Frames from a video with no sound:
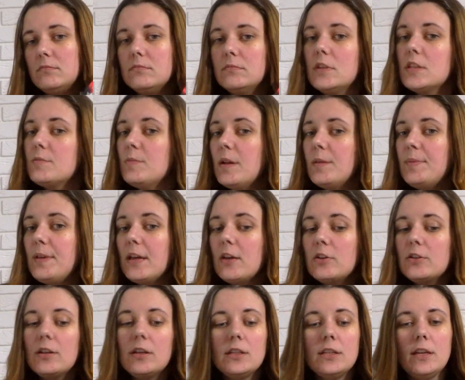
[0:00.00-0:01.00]
this might be a
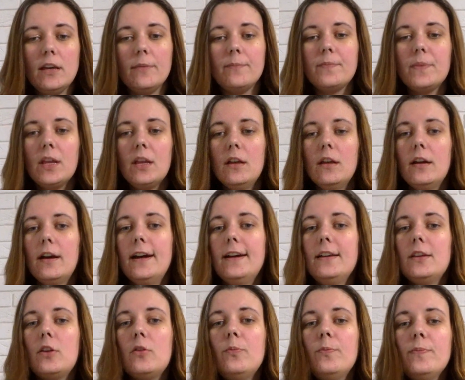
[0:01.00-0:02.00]
good idea.
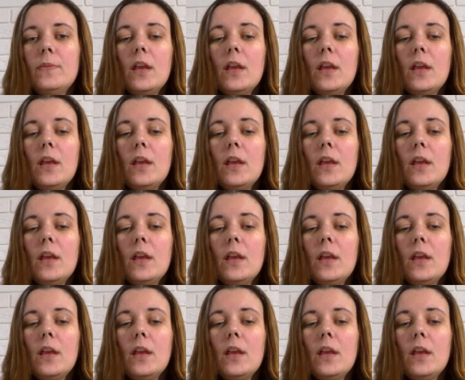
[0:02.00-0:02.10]
I don't know.